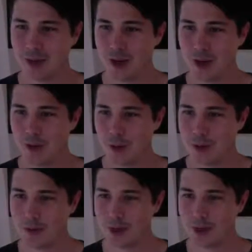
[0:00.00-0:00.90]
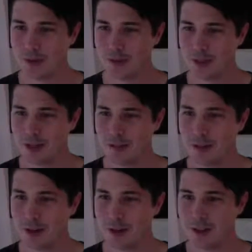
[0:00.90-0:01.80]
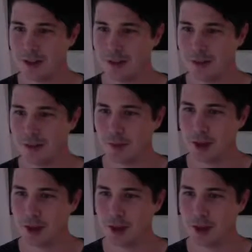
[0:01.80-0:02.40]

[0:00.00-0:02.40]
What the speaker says: I'm always a bit different, and so